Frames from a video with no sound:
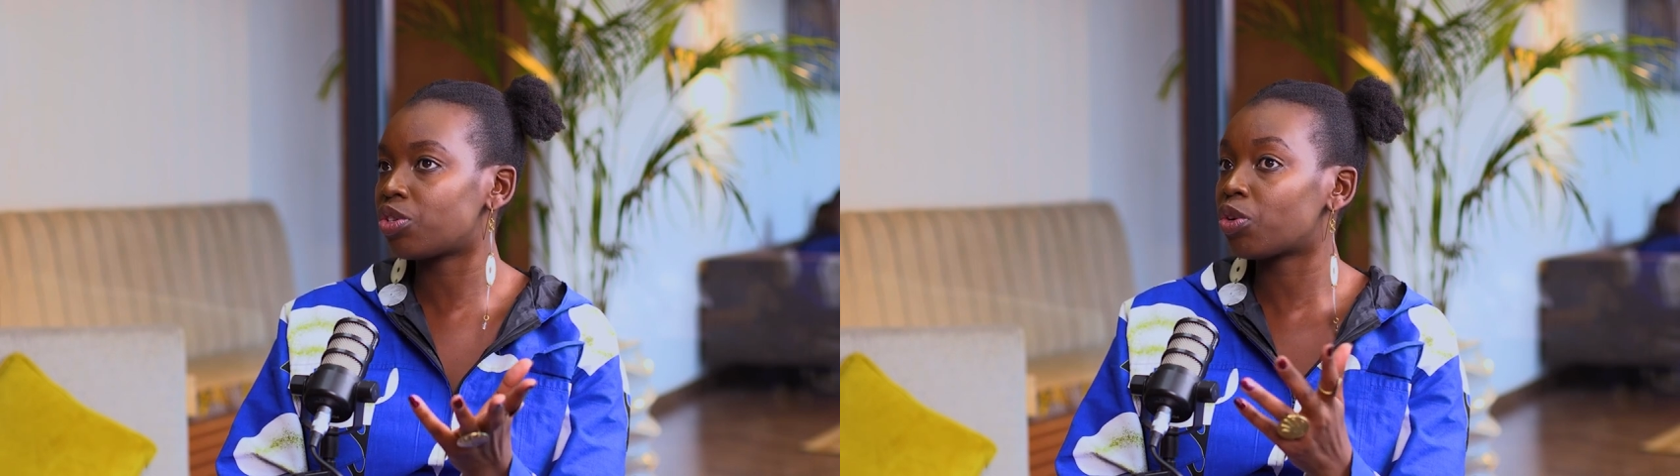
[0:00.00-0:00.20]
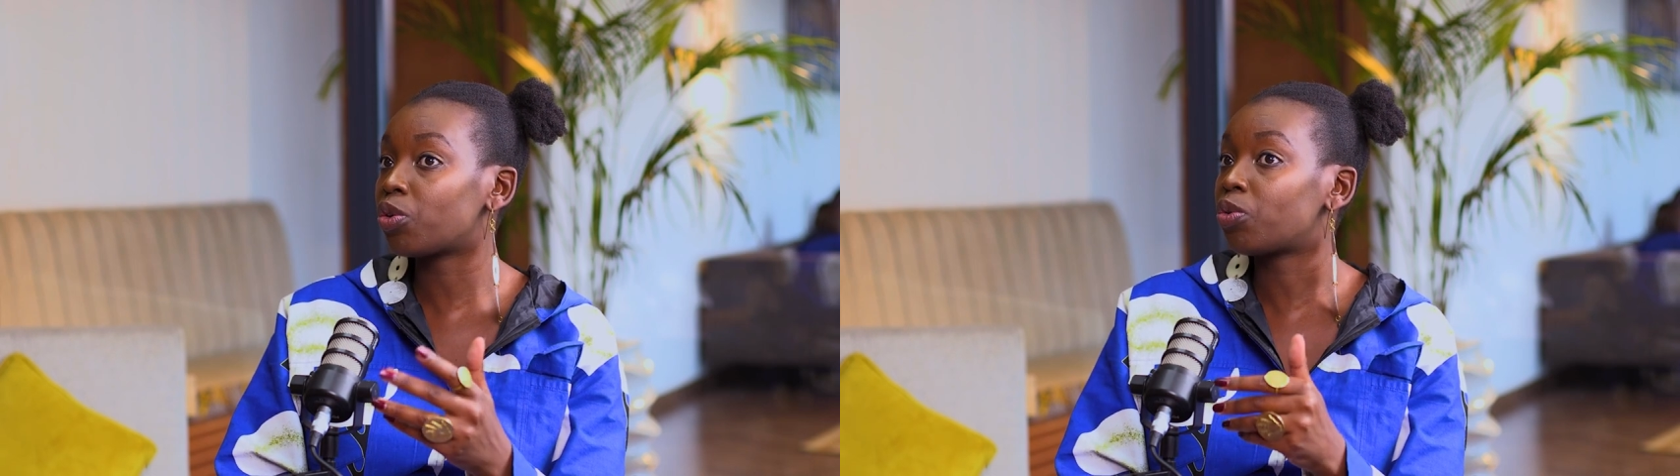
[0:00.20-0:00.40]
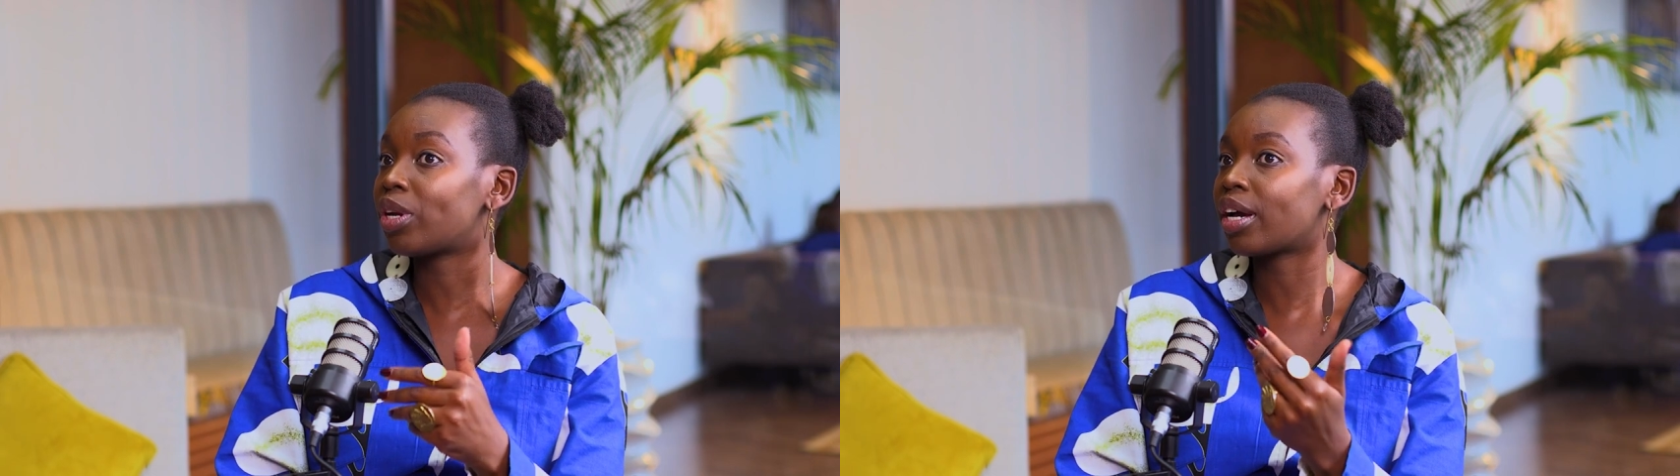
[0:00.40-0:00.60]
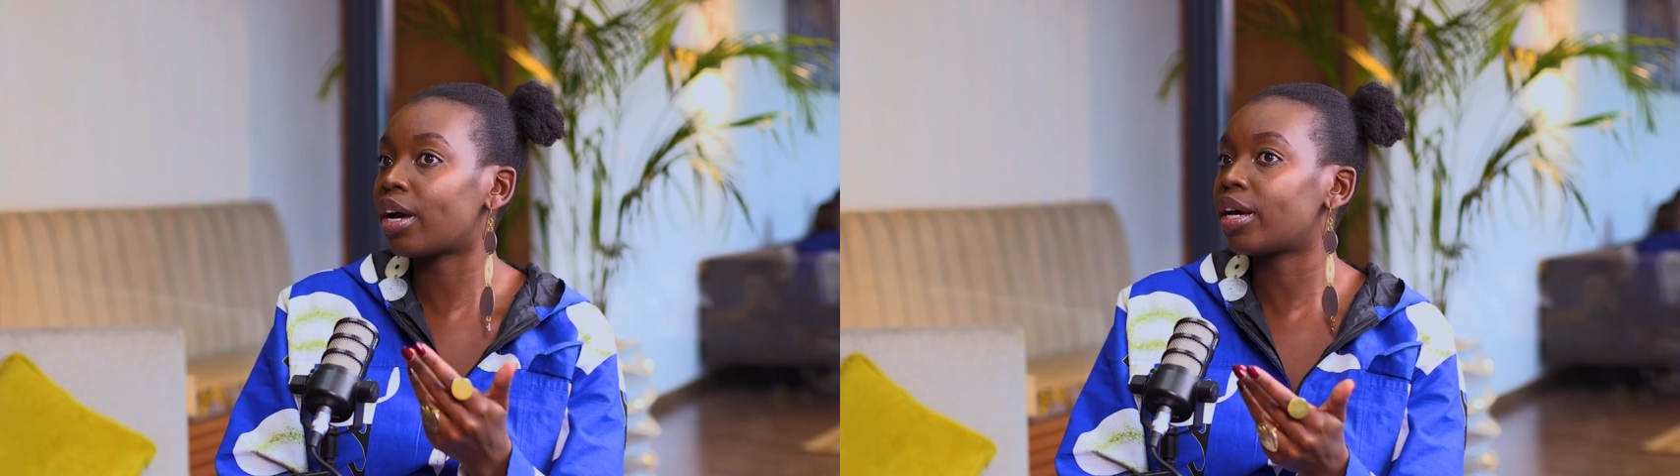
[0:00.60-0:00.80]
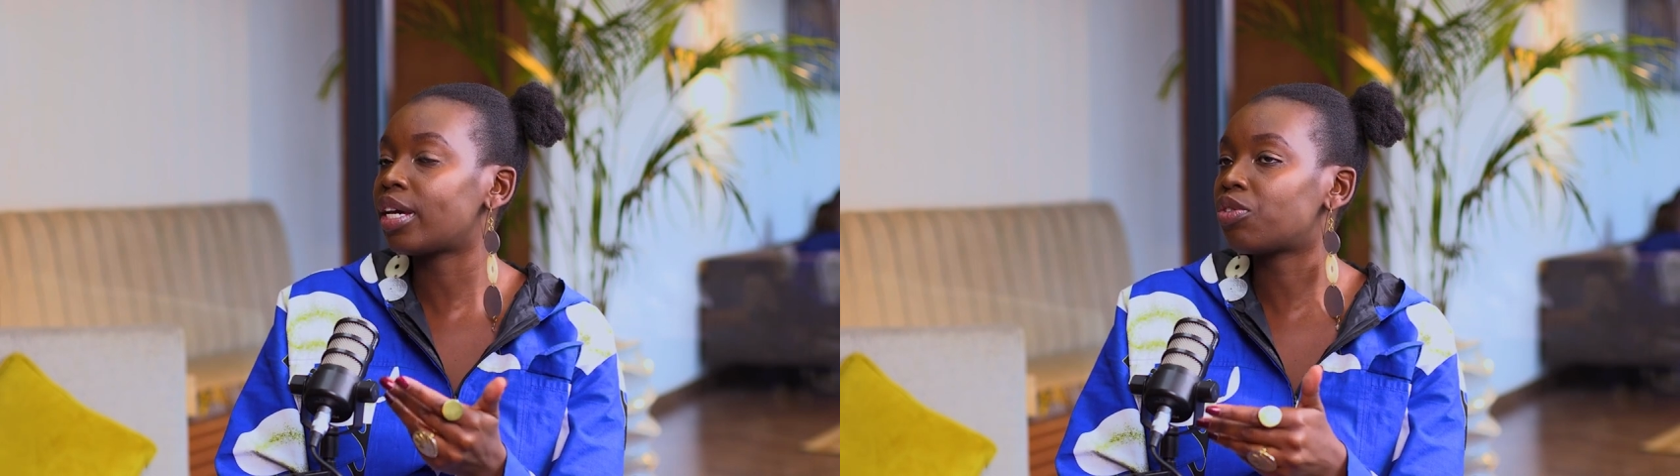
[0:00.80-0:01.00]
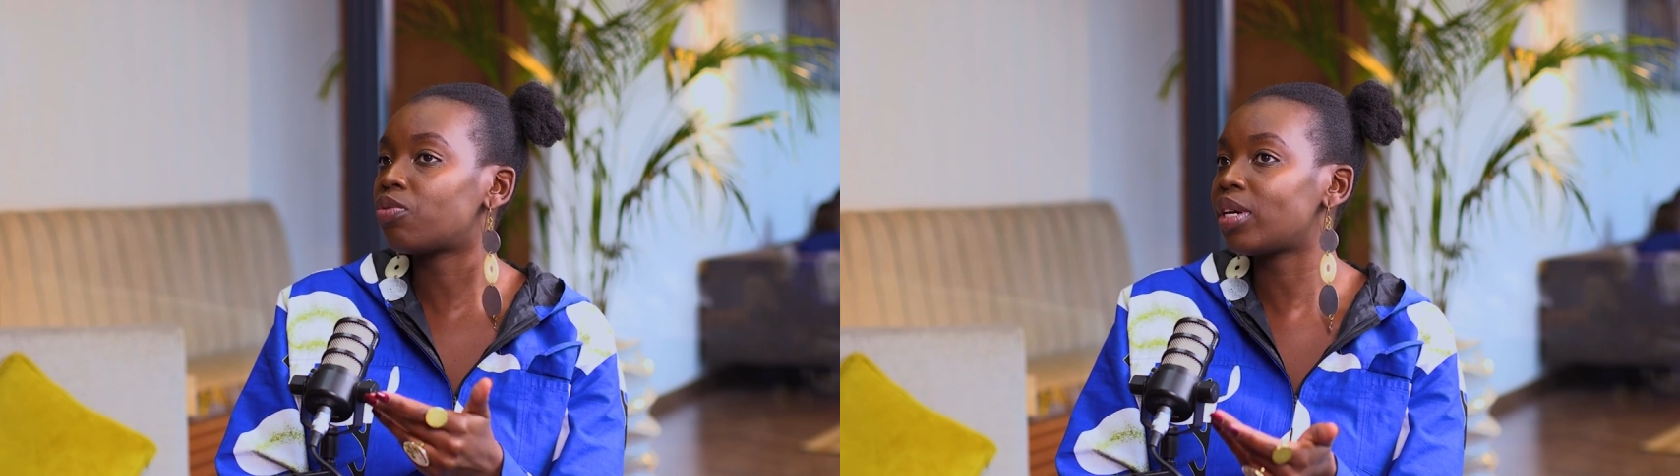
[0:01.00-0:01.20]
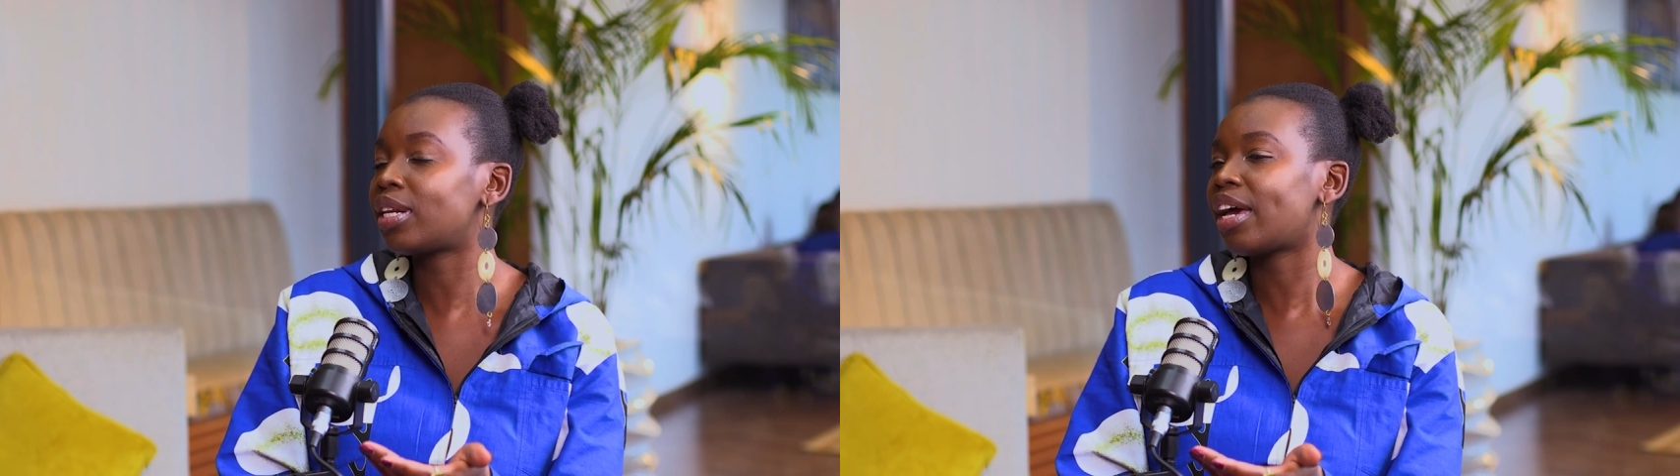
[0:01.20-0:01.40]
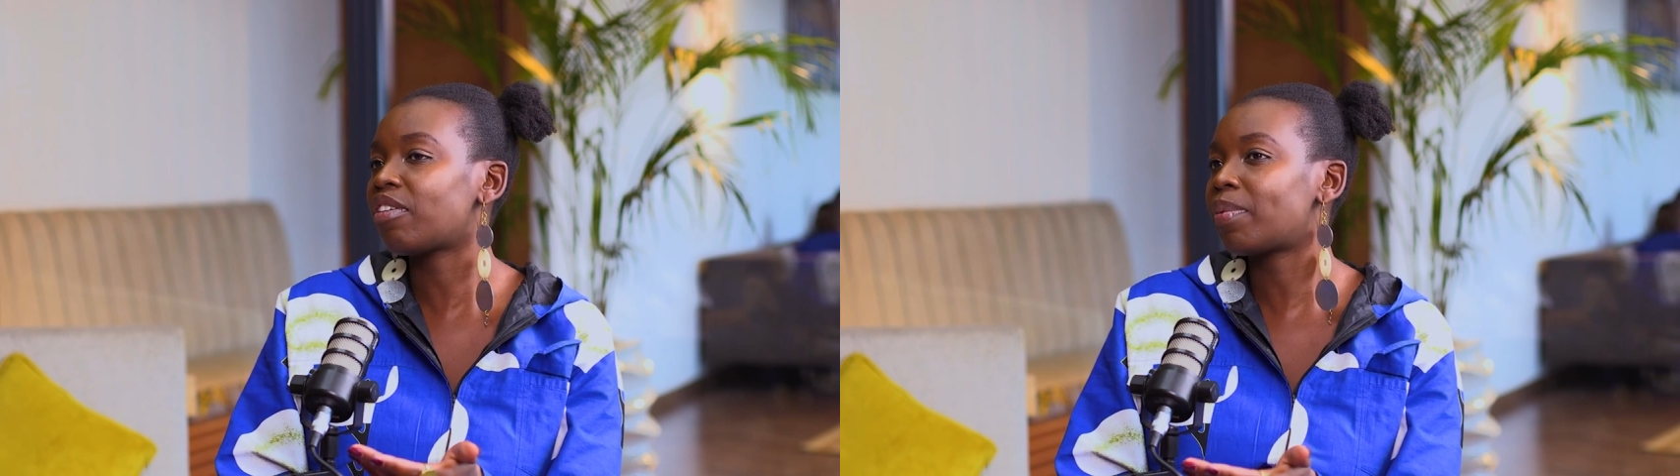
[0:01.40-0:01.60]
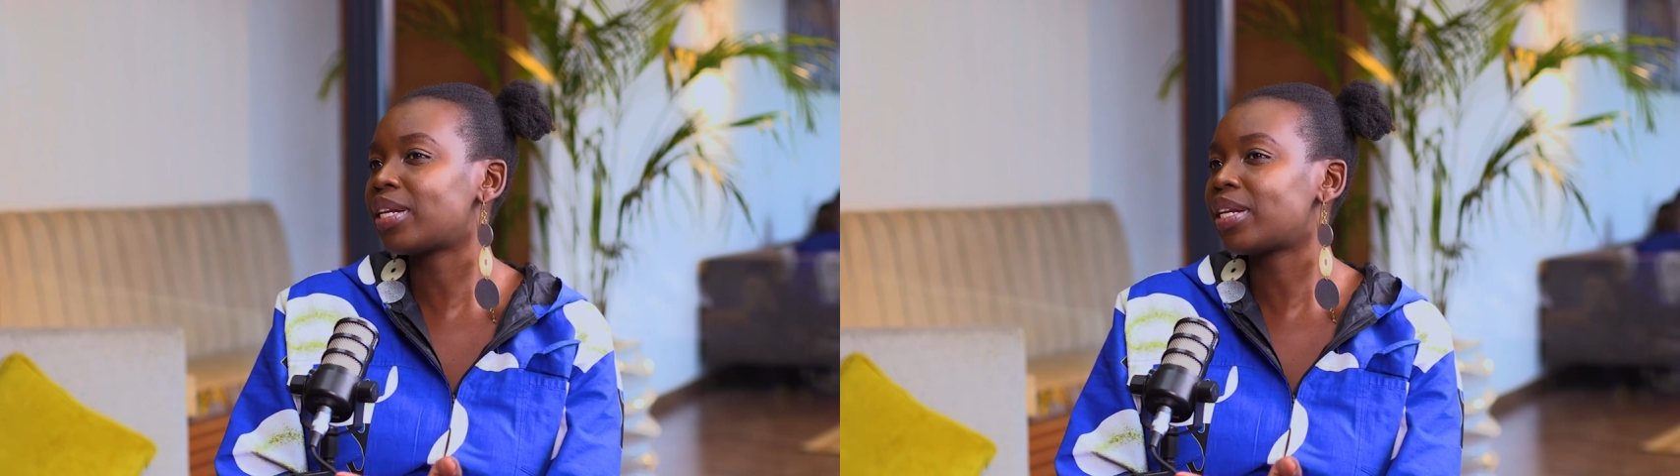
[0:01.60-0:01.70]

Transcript: ndio unaka in real life.